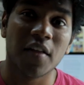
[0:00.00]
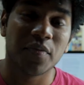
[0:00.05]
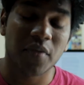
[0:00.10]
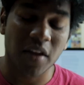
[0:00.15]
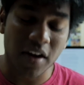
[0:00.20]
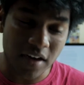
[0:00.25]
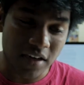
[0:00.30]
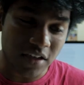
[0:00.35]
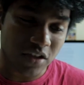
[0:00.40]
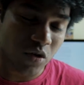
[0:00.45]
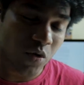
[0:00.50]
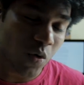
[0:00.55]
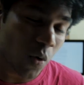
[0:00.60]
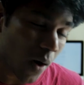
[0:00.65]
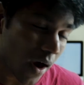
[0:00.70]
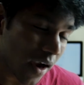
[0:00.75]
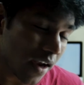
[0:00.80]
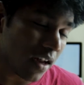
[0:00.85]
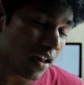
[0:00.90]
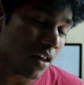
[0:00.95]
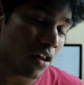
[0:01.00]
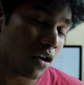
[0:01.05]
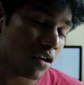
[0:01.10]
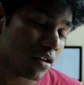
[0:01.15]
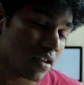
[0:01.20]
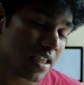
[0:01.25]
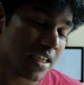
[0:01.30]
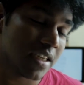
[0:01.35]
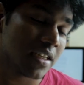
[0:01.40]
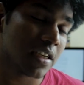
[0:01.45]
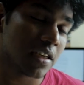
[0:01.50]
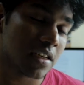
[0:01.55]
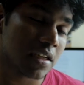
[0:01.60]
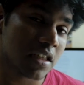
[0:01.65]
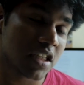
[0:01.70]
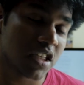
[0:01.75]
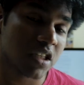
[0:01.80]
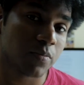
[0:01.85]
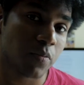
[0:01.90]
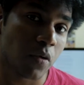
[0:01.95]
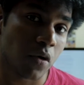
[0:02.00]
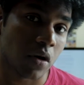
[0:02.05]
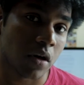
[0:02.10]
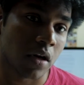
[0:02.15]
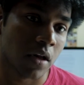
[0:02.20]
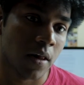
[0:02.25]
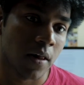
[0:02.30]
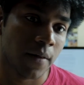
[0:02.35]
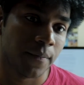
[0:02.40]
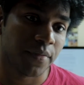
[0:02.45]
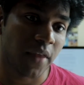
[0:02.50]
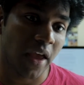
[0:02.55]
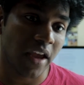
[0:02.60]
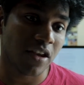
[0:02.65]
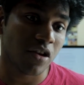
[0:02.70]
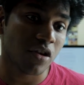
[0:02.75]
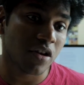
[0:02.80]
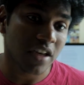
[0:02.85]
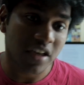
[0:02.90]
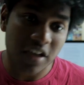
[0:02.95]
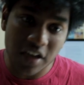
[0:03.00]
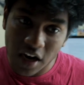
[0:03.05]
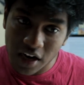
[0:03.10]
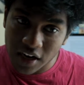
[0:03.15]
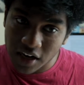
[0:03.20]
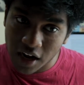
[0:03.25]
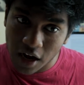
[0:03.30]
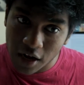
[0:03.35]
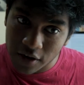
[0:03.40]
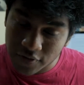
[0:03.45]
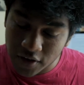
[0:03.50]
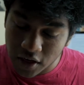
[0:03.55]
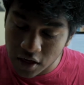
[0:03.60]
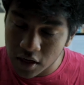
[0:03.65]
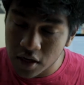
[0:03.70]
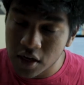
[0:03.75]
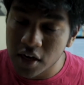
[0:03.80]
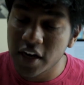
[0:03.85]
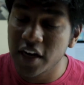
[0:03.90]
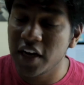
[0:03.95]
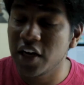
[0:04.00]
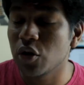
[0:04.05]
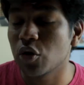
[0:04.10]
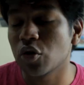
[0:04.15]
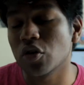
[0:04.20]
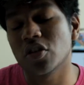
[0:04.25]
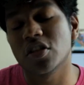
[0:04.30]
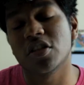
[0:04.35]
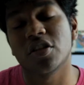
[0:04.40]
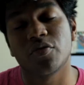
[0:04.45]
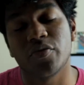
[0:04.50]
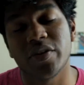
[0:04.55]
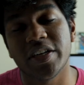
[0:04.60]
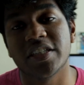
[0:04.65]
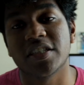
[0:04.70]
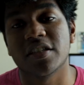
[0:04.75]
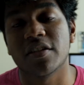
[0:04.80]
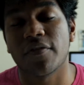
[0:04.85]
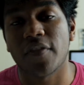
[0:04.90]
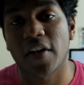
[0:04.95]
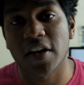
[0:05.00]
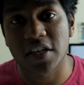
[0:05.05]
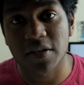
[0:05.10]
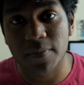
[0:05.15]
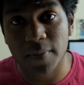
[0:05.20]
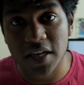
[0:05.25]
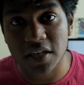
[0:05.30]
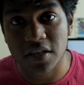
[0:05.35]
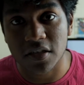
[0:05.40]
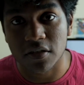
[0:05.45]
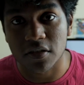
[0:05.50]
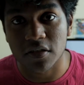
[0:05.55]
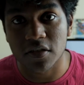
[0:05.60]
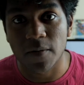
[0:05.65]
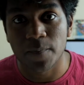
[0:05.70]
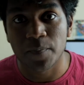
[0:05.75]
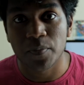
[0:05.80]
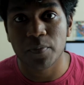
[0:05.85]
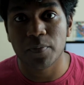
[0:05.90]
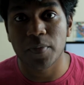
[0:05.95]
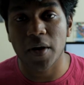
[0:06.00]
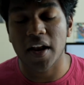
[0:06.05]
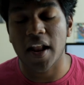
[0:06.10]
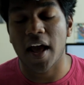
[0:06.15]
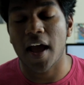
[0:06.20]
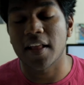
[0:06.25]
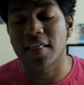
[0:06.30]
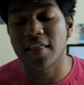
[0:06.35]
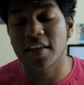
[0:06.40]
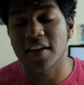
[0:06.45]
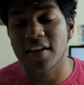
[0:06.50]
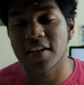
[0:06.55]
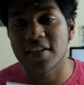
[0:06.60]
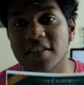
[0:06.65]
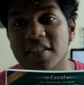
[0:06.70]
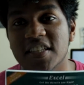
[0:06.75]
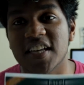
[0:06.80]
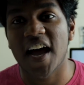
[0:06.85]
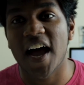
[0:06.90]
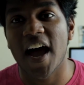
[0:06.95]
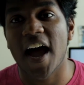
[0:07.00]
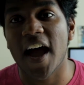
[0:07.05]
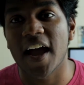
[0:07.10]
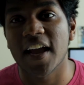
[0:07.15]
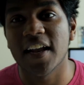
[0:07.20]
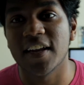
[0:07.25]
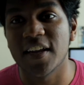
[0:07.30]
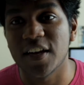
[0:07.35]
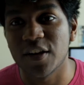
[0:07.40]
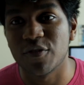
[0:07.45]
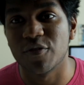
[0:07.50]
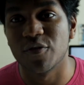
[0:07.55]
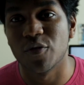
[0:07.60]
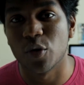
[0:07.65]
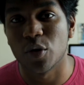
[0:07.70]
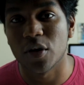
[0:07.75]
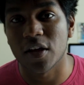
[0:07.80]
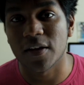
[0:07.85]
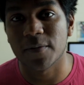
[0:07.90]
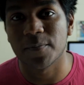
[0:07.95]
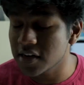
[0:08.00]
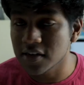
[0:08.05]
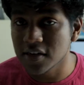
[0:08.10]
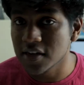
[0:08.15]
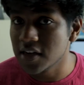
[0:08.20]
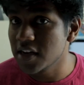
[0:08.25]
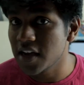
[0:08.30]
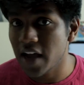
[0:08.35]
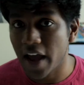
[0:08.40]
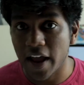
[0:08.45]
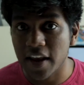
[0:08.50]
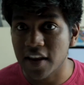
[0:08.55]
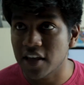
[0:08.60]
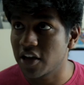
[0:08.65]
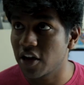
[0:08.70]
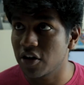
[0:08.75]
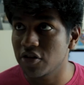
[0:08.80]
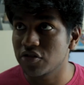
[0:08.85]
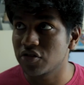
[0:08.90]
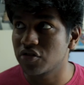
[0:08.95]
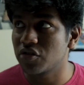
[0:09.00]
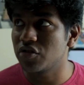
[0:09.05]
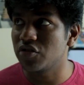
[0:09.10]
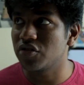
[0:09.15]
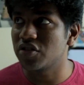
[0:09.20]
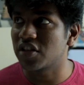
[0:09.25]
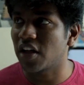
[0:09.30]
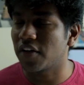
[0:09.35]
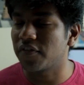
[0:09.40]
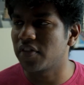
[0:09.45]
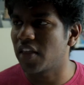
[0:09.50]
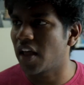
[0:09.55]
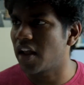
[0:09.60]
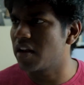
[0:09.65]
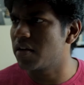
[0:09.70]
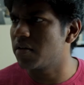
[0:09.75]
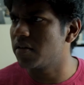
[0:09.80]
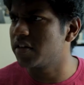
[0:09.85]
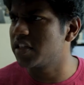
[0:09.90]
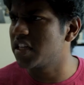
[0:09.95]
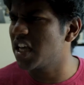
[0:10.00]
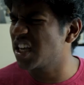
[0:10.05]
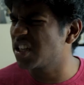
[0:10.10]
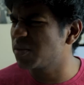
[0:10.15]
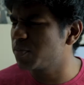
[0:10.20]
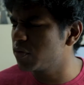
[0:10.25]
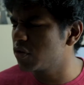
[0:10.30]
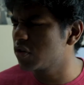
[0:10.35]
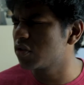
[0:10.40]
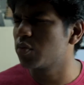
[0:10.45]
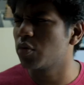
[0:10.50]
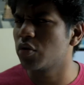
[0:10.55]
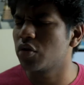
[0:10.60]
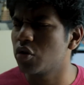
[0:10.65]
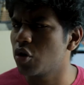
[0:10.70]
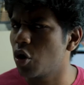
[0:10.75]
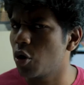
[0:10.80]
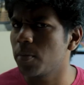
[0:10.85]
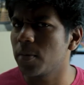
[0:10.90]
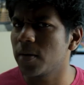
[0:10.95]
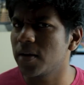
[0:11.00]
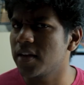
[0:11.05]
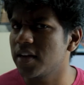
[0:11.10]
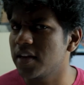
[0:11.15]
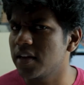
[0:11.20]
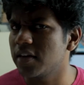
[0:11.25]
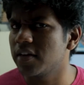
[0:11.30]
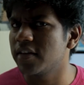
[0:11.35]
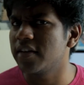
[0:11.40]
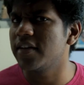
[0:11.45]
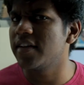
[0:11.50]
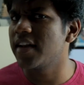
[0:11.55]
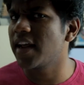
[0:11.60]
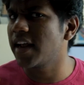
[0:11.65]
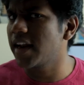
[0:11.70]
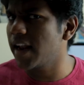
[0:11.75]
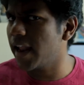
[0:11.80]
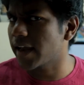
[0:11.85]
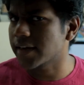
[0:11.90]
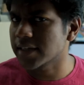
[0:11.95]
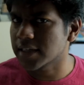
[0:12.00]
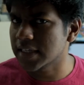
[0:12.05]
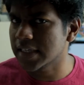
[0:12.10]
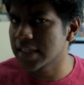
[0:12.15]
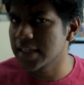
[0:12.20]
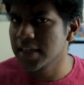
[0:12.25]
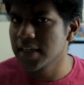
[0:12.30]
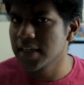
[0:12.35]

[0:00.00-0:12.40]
There is quite a lot of detail in this book that you need to uncover in order to reach the fundamentals, but I think it's highly rewarding. And it goes through stuff that textbooks would normally neglect,